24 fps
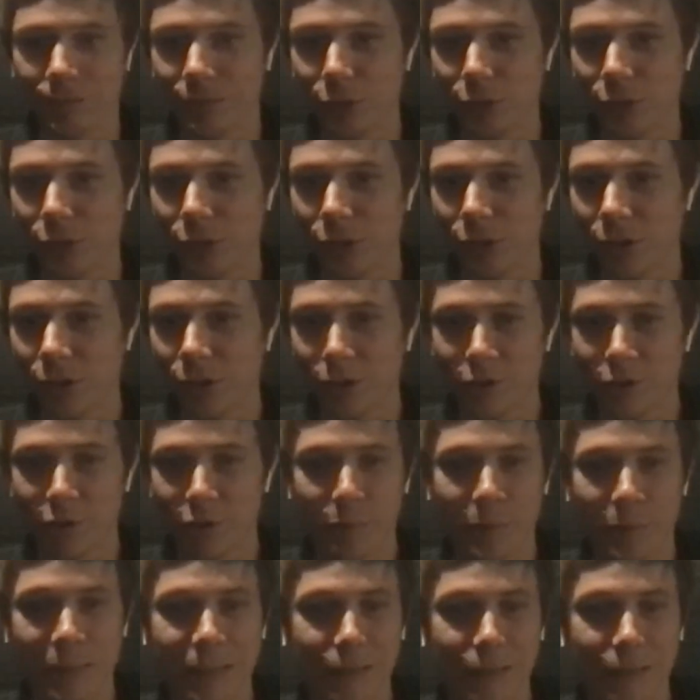got a lot
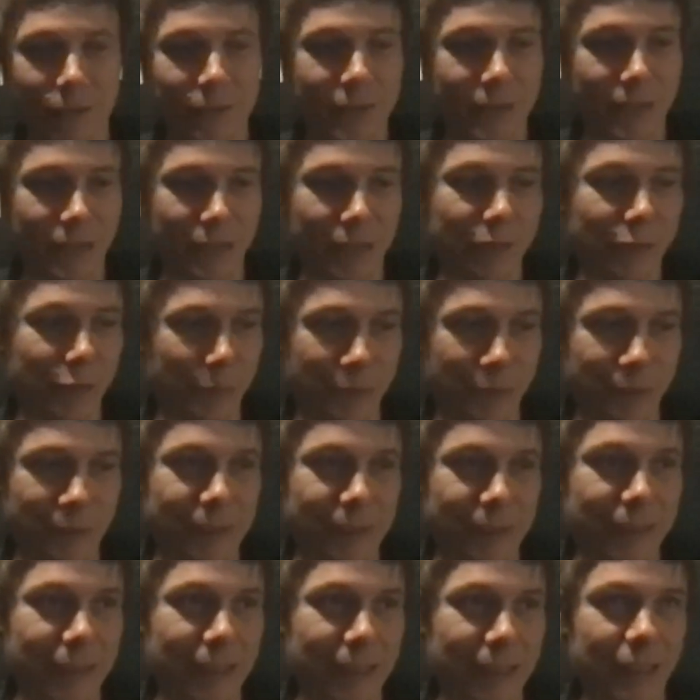of battle scar from
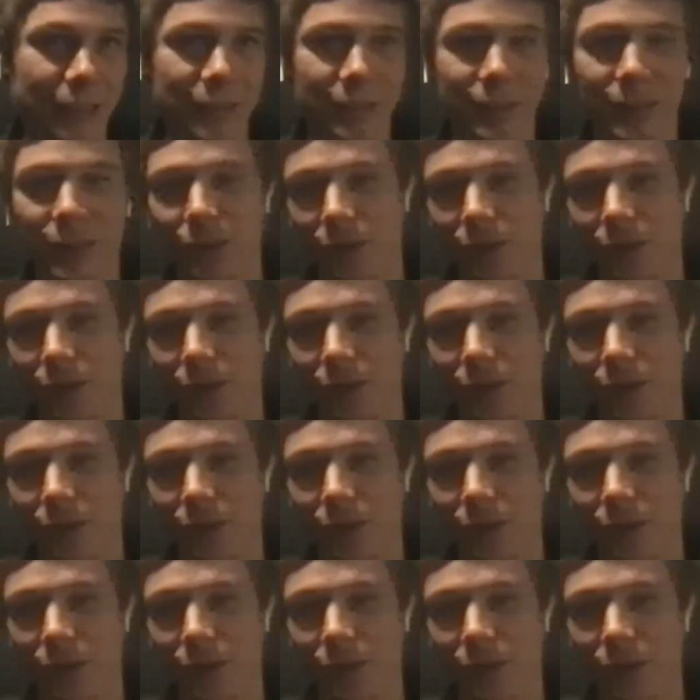it. And